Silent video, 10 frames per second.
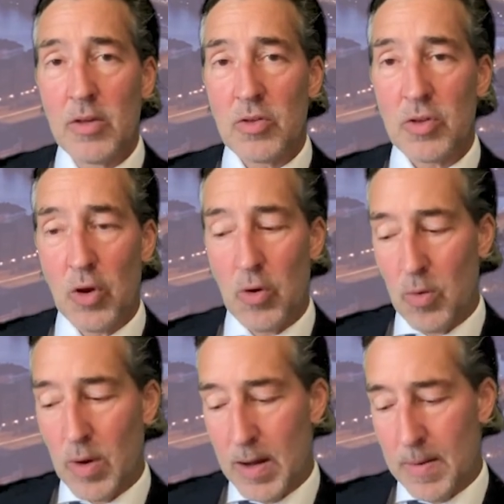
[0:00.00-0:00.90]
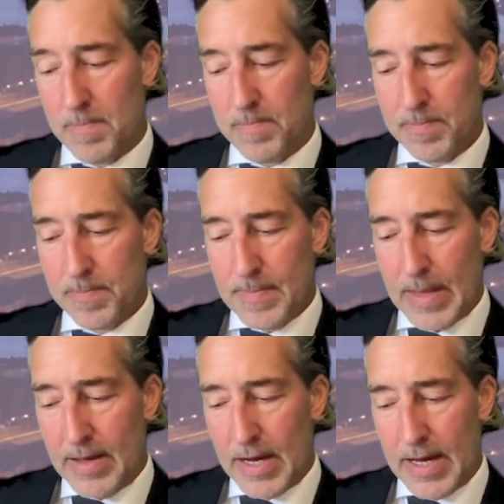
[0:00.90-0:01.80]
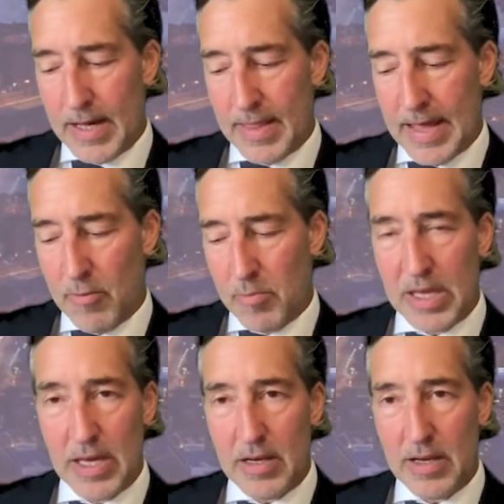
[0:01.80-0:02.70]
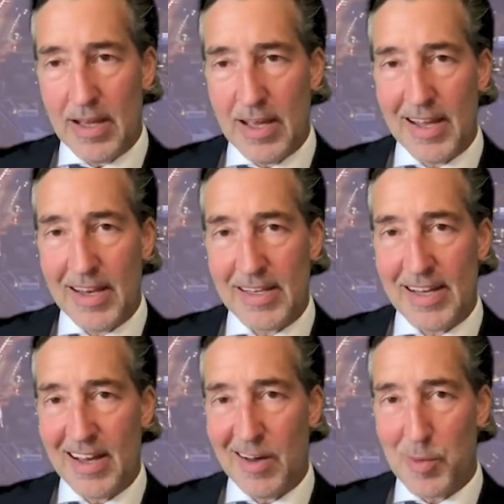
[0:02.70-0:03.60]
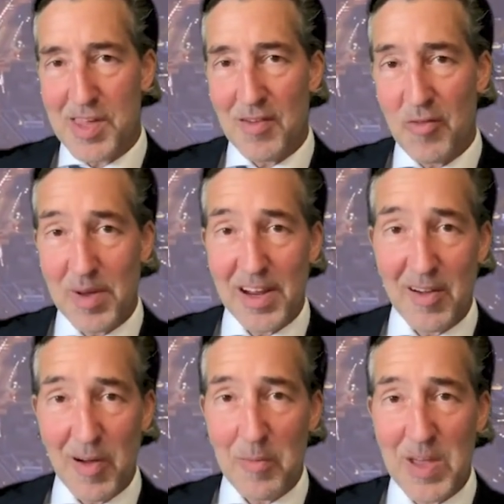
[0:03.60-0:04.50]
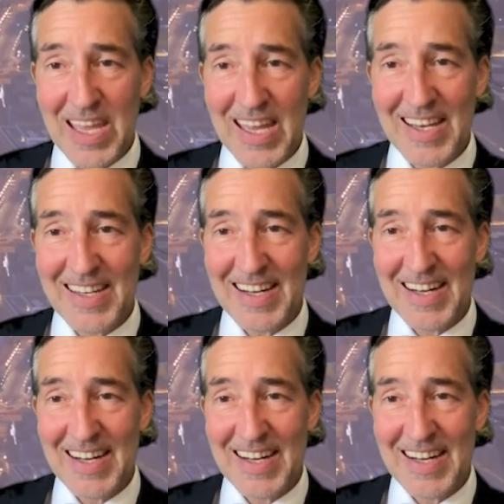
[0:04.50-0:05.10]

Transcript: So that would be it, and wish everybody a great weekend.